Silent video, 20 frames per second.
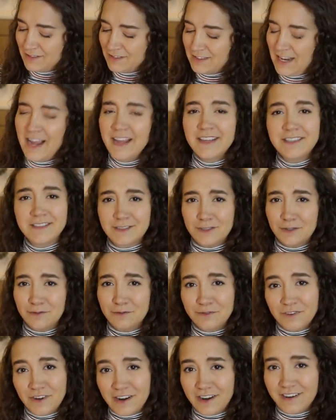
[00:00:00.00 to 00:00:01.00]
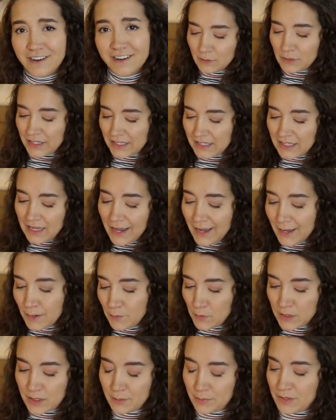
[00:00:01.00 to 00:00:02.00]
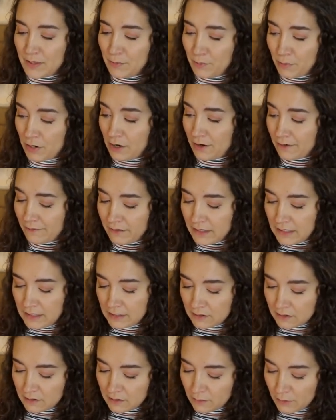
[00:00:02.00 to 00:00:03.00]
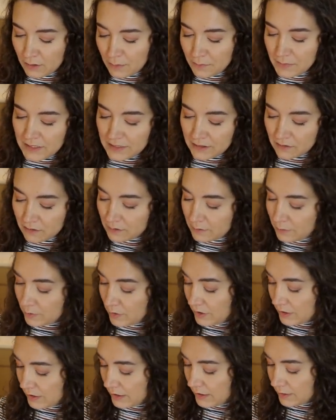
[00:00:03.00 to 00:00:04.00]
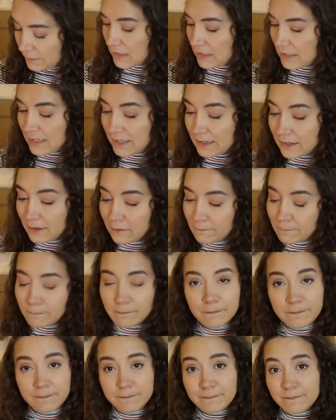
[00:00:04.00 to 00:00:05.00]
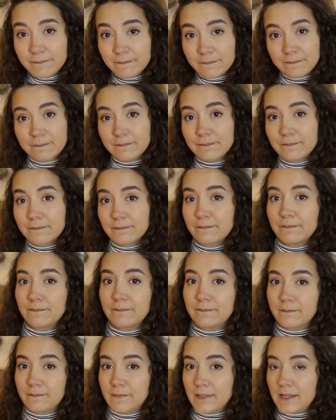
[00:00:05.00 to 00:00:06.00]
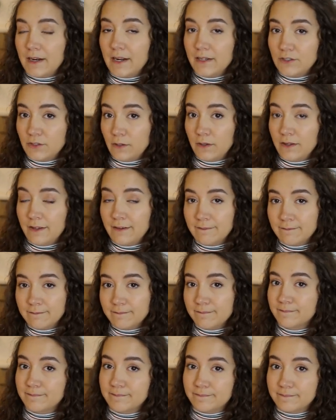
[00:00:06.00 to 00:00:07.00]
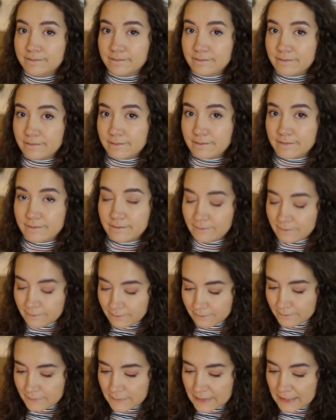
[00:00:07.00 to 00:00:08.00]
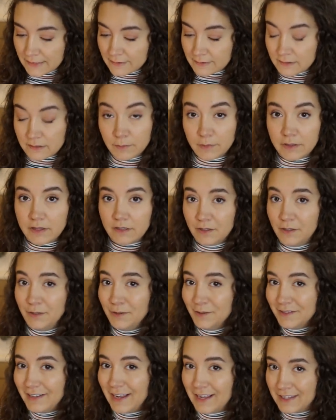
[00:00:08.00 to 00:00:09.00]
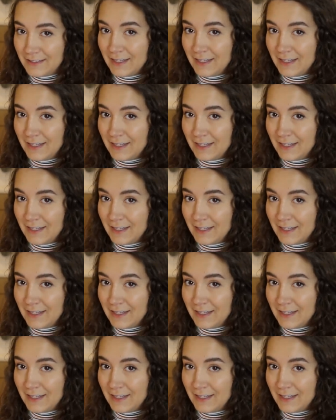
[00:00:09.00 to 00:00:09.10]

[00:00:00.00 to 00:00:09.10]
nice so far. Like, yeah, I wanna be part of it. I wanna be in the community. Can I come? Can I join? Can I sit with you at